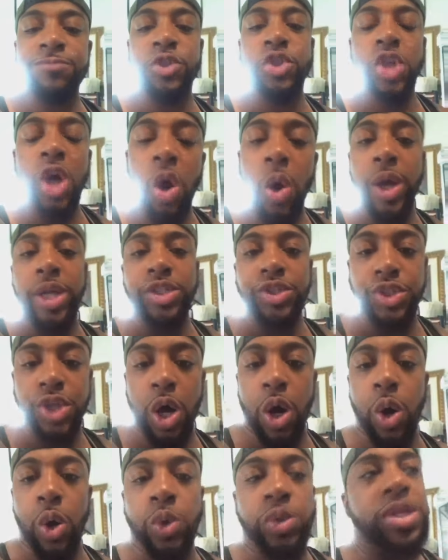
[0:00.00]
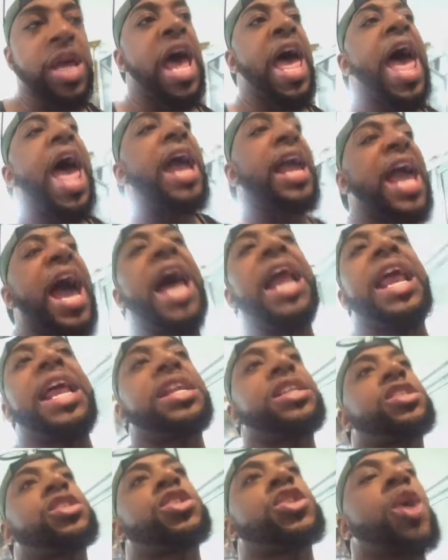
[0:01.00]
so and so's
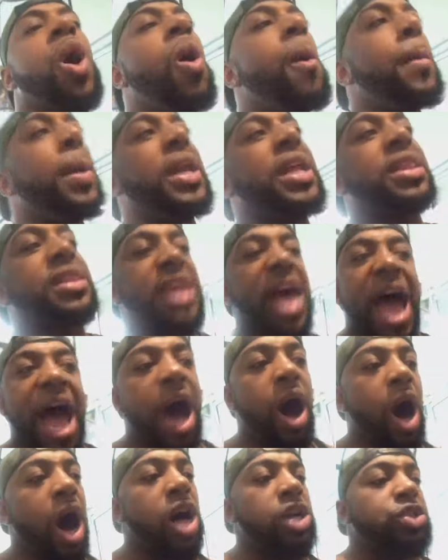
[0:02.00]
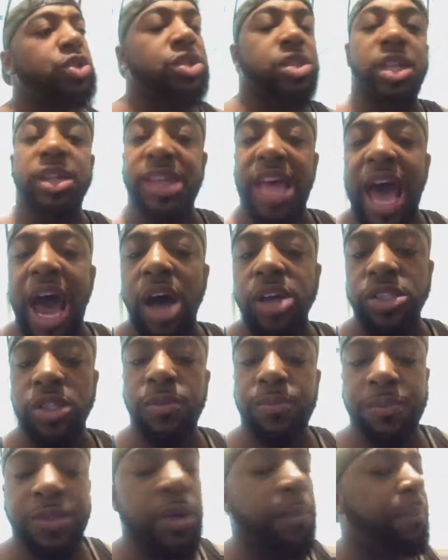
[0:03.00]
got so many thou- hundreds of
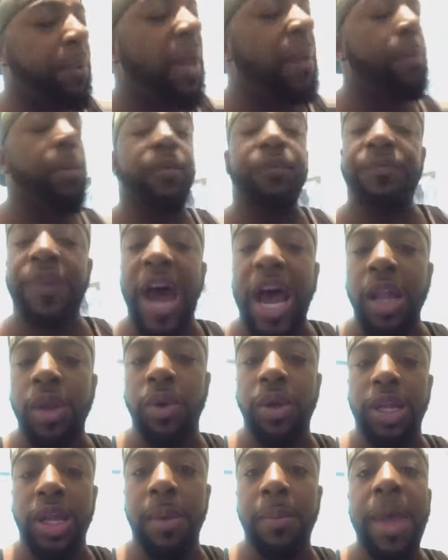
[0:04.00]
thousands of people following